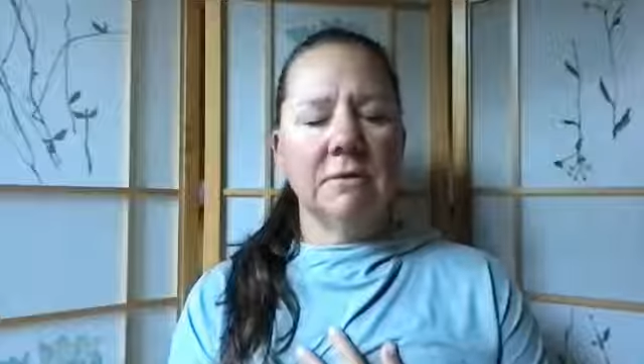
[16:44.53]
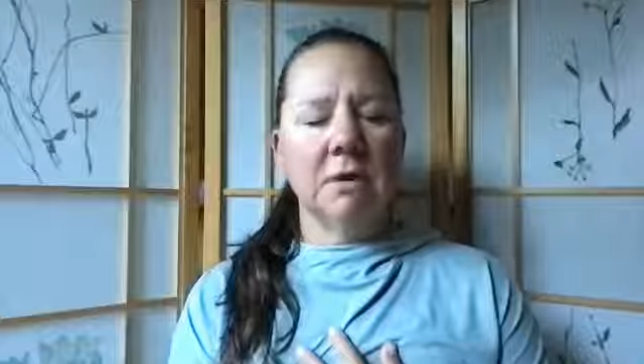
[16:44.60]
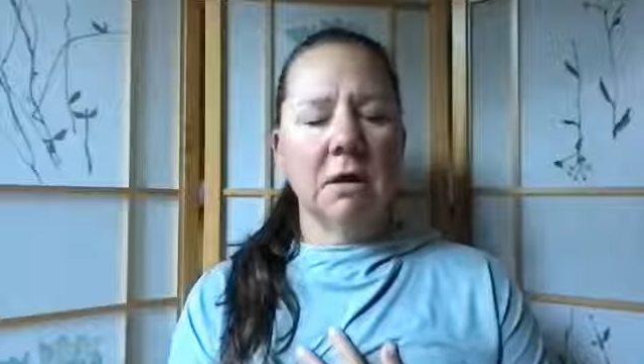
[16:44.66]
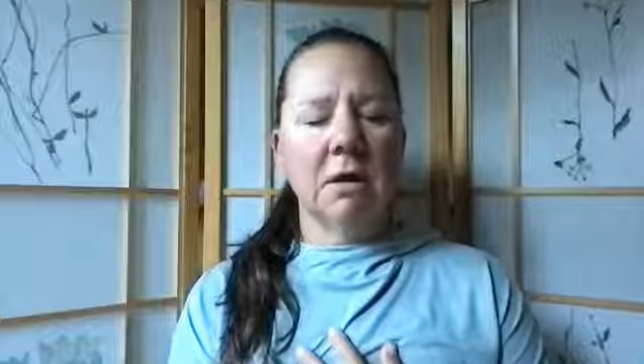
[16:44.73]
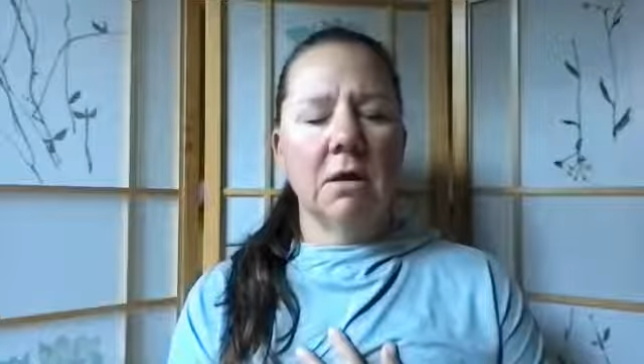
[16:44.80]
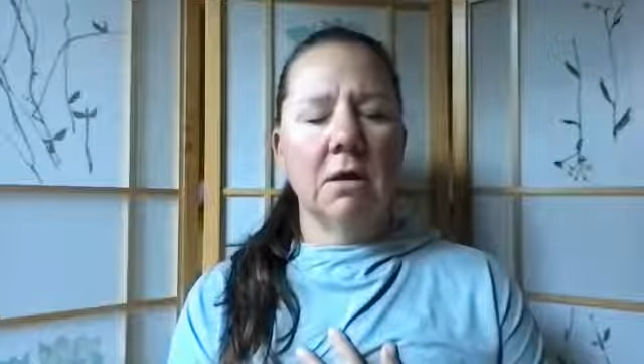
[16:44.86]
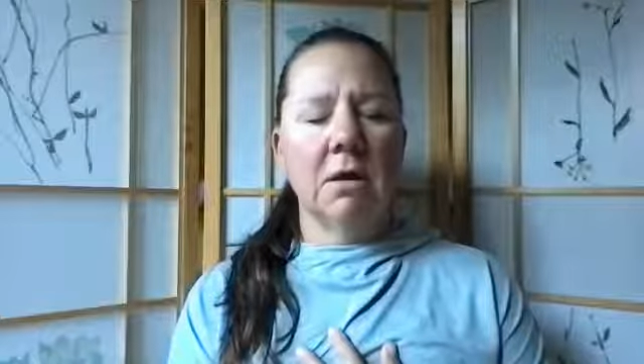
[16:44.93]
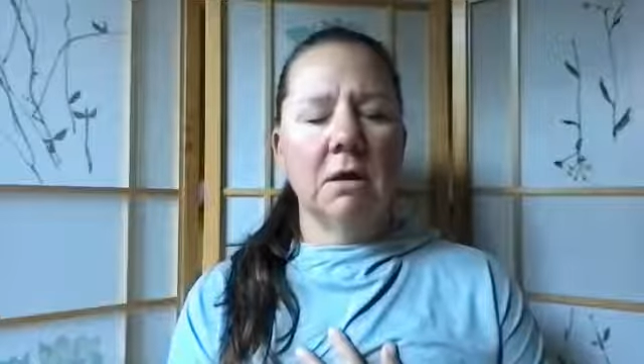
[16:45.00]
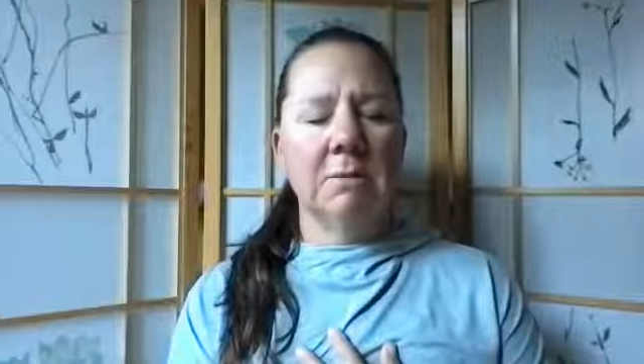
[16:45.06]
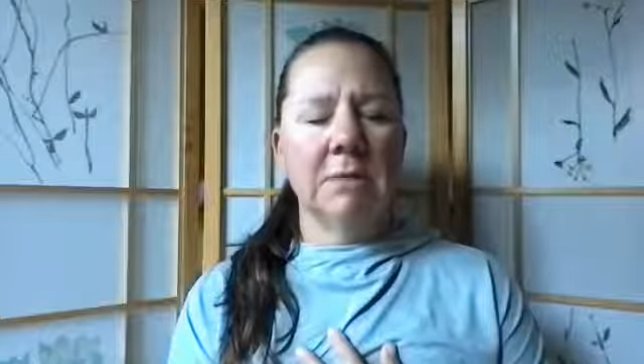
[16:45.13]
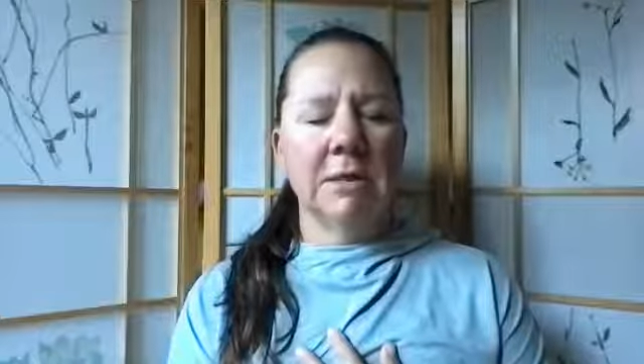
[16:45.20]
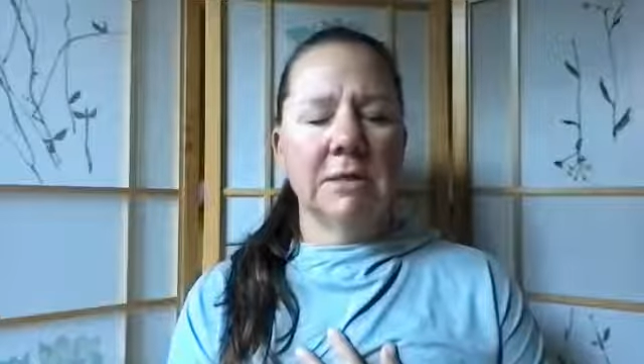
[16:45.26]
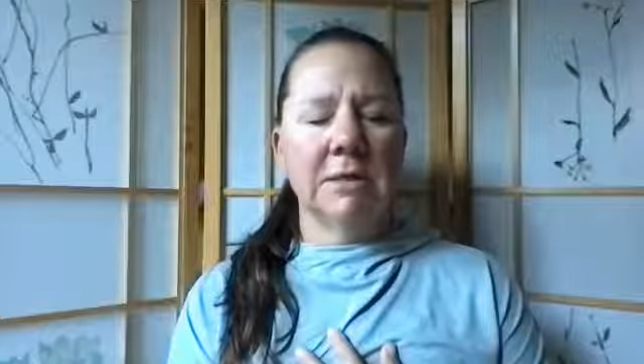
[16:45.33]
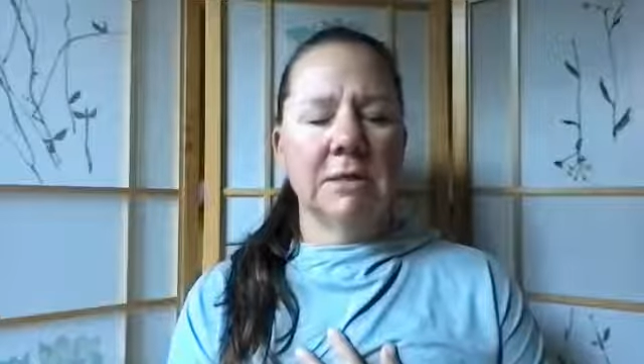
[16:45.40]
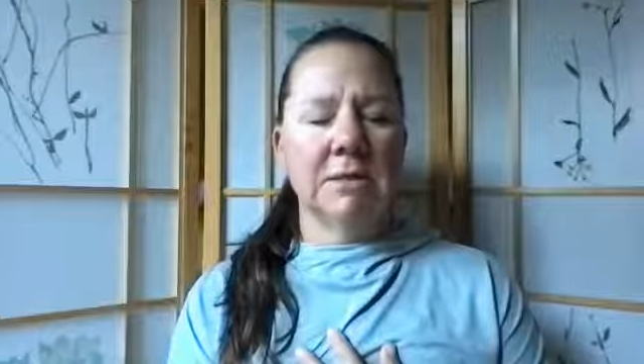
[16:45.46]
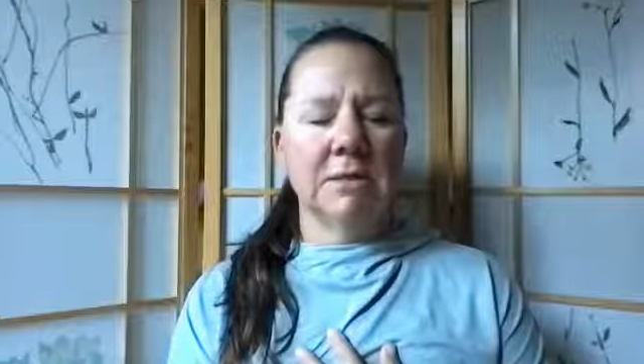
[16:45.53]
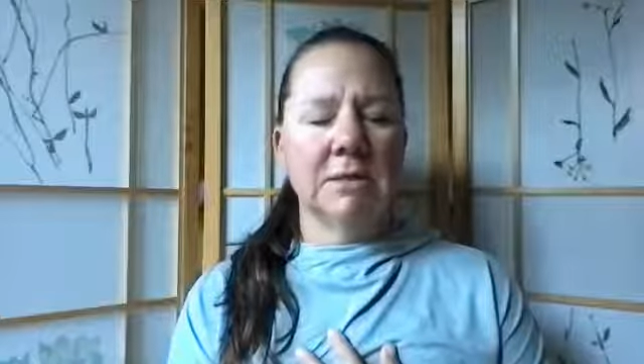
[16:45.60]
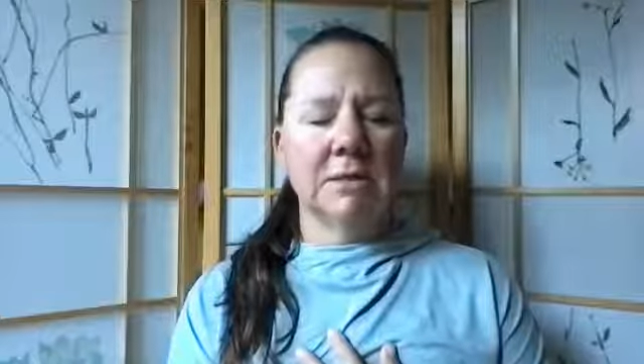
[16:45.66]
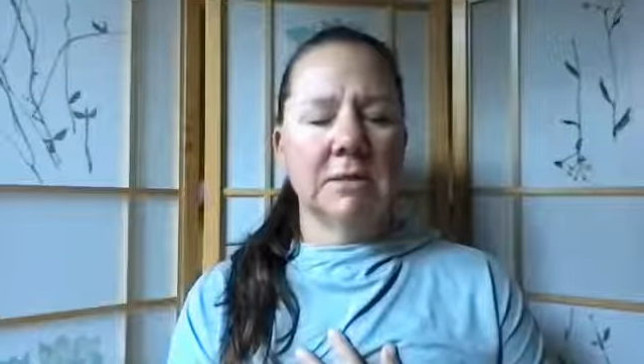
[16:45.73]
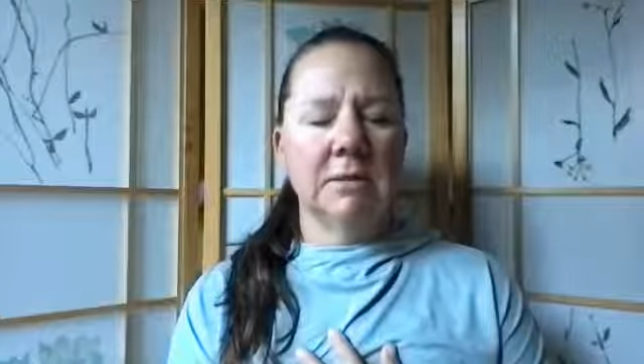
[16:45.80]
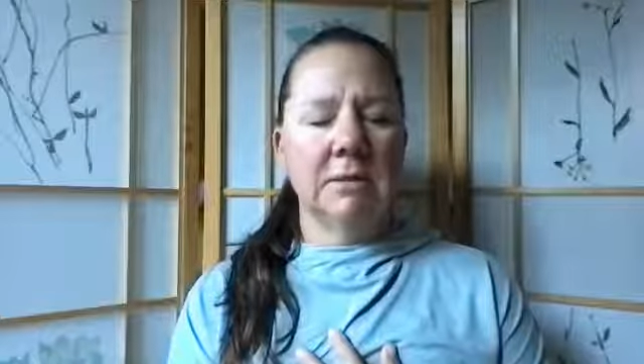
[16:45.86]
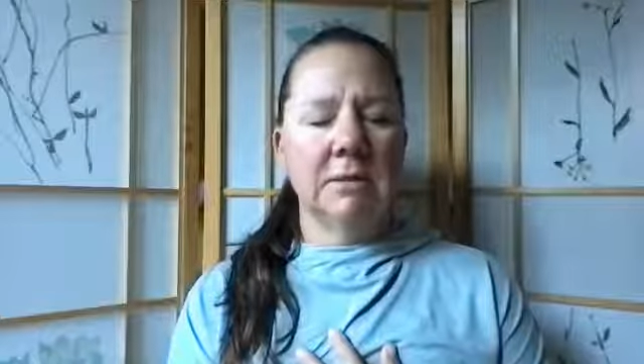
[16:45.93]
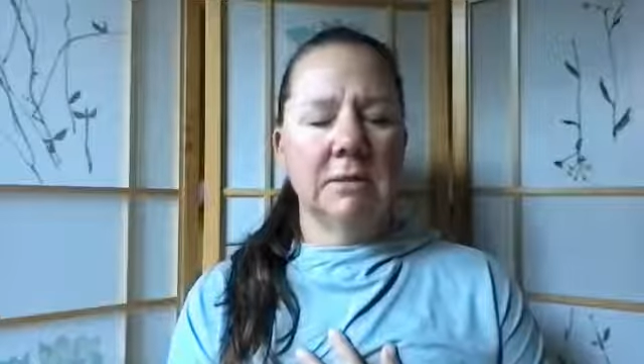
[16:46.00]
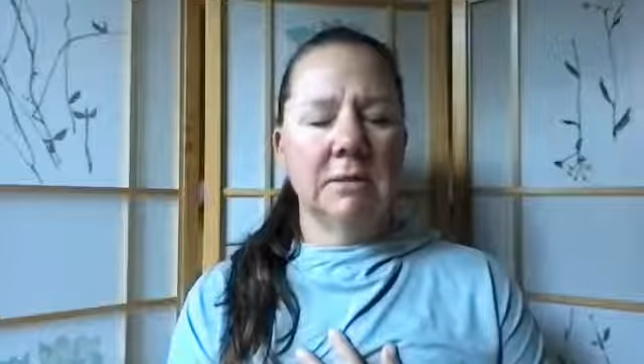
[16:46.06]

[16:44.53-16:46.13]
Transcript: to all beings.